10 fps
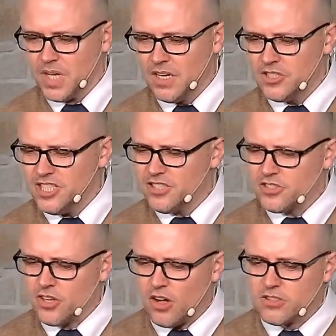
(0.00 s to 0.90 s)
Jesus
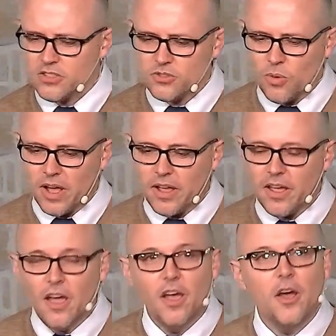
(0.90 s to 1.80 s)
talks this way
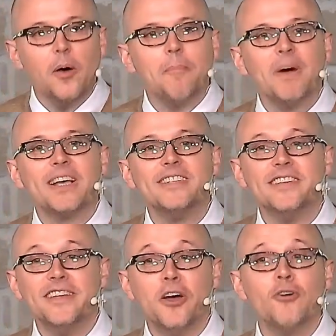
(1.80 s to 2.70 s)
because
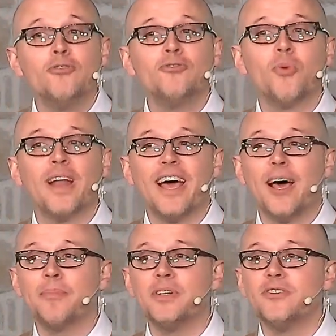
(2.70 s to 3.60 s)
he knows what
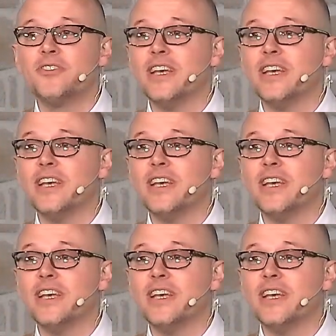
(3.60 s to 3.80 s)
happens